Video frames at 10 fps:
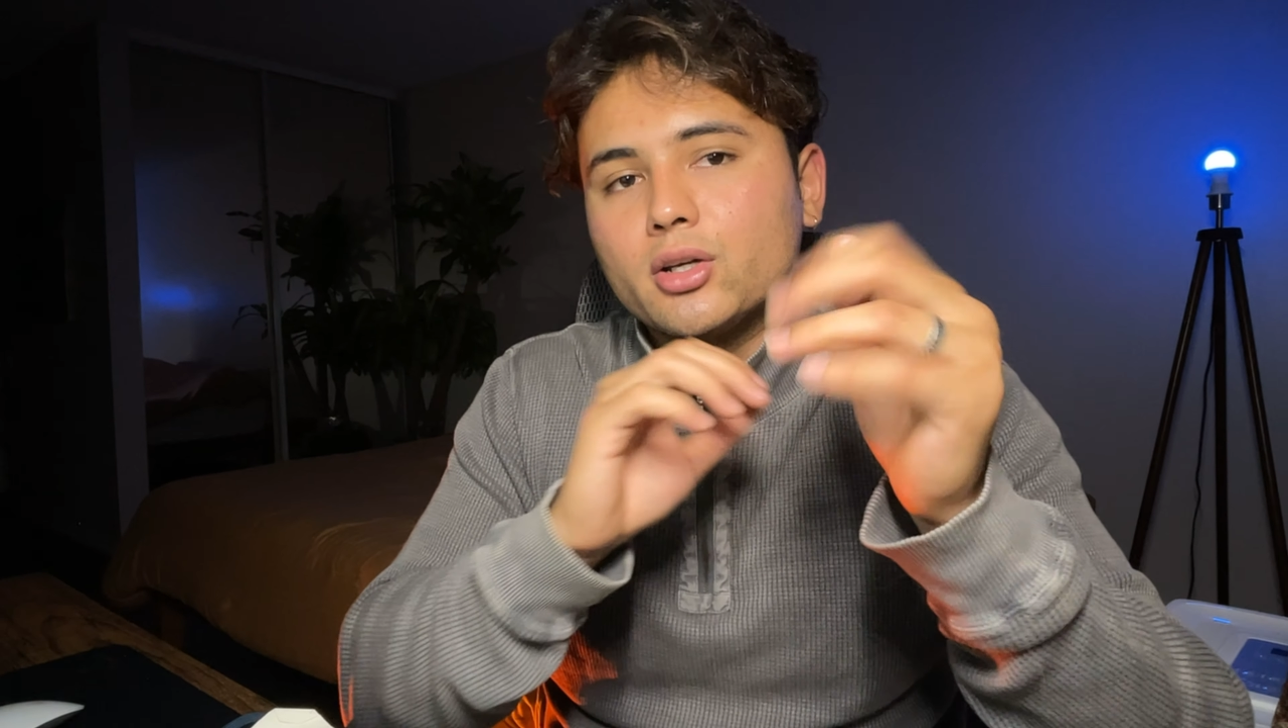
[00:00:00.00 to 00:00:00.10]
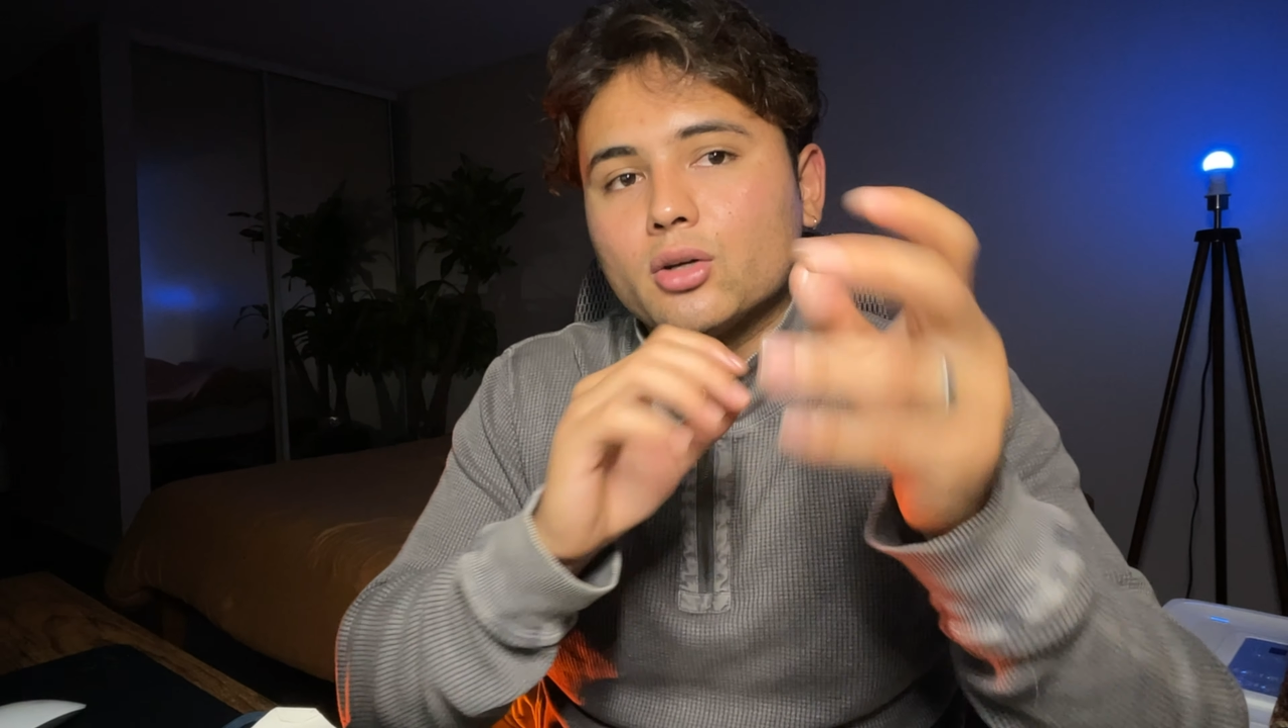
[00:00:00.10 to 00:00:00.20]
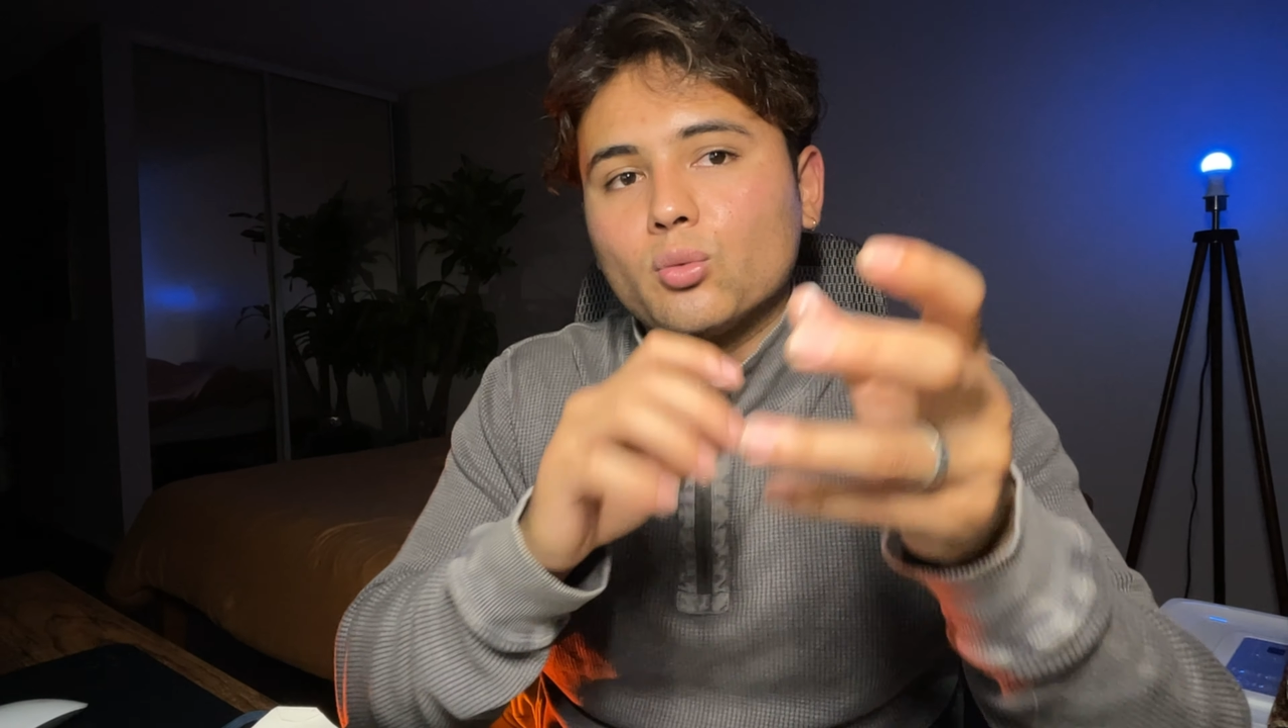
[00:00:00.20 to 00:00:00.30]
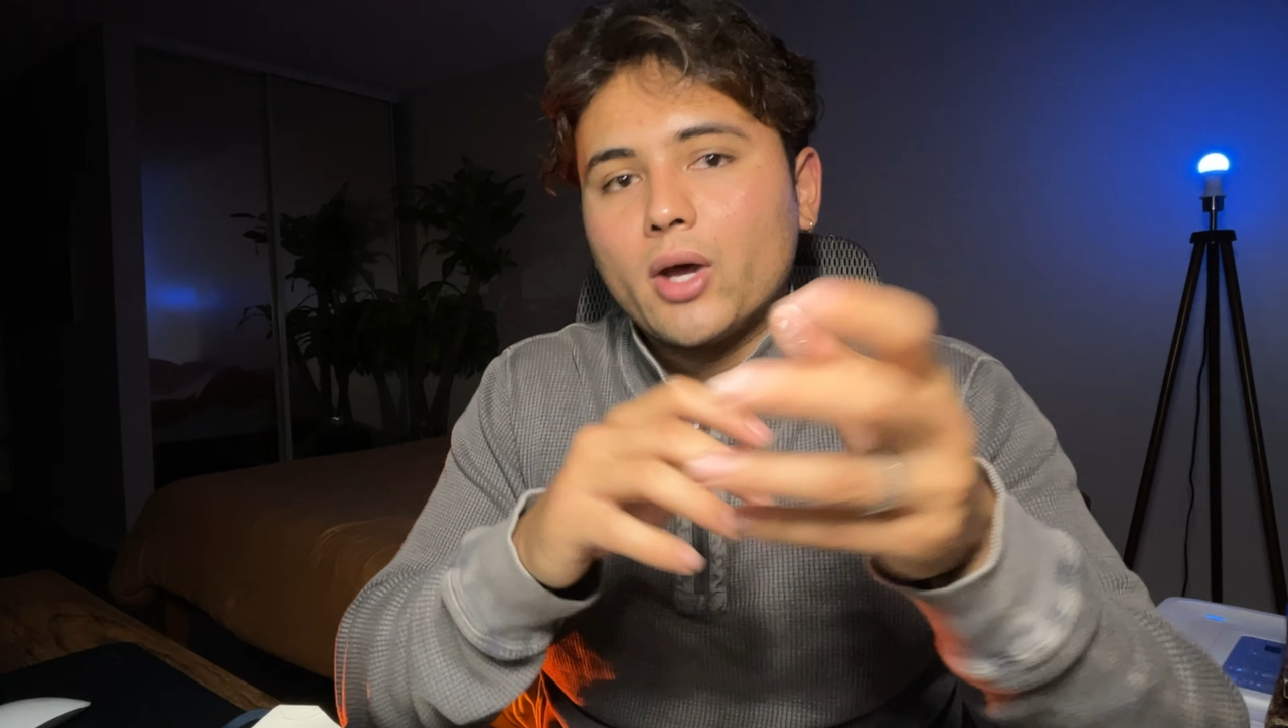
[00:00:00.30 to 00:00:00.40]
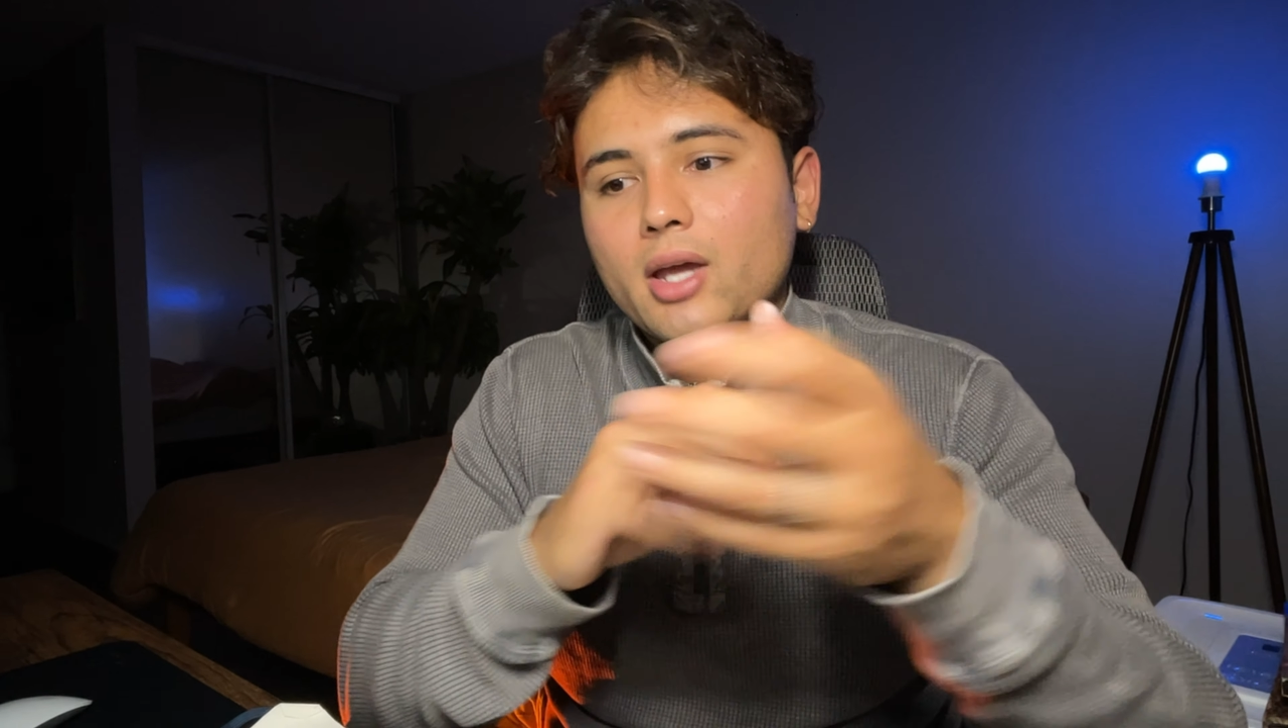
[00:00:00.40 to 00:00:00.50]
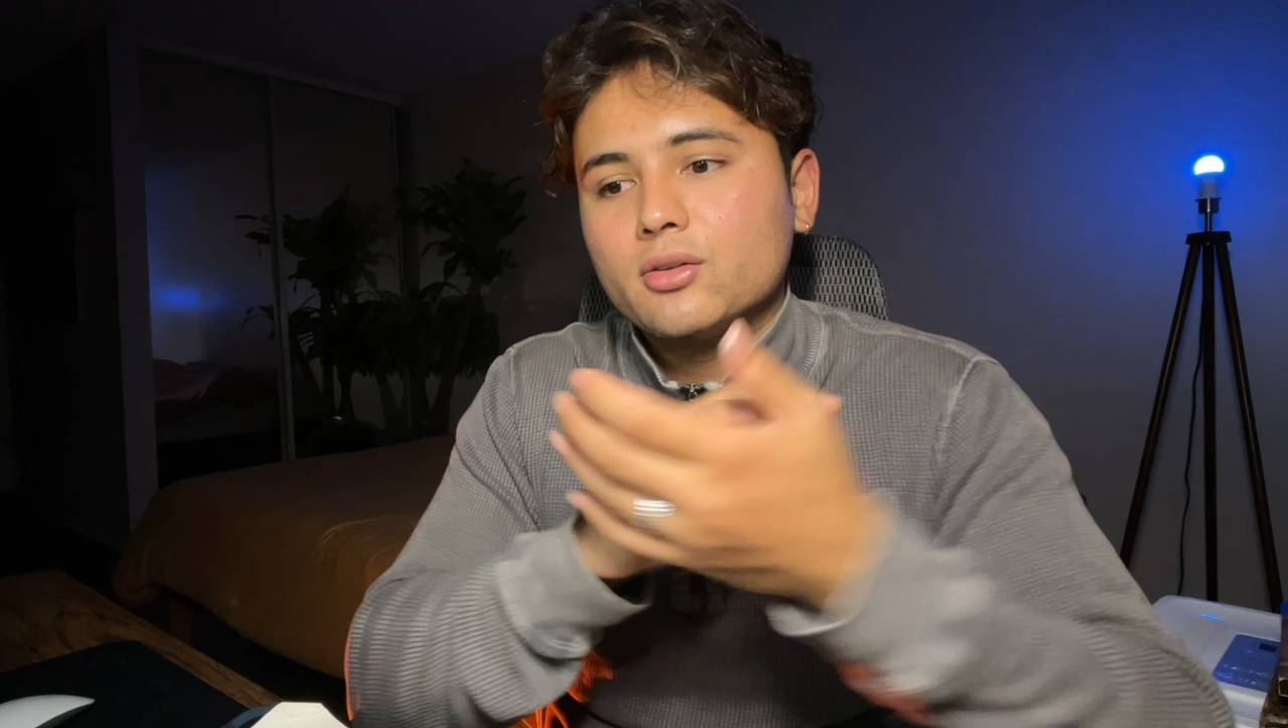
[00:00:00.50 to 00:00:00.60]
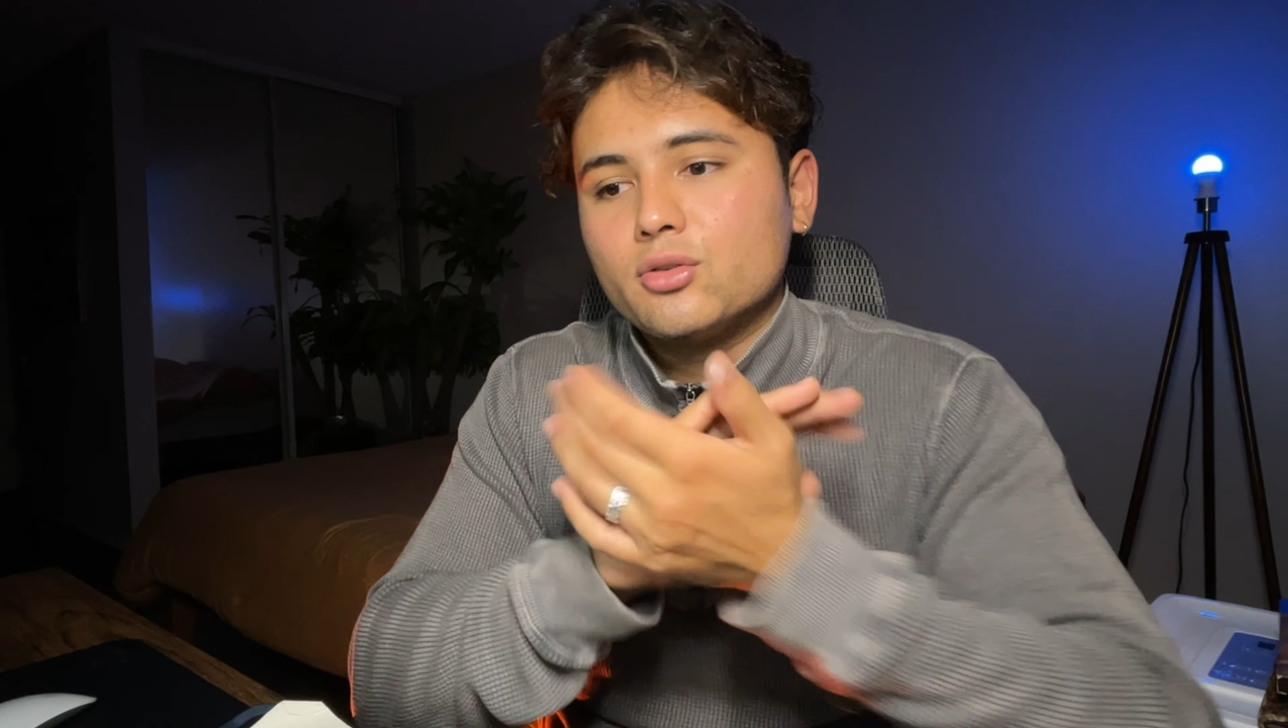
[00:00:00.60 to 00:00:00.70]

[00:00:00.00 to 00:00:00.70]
good way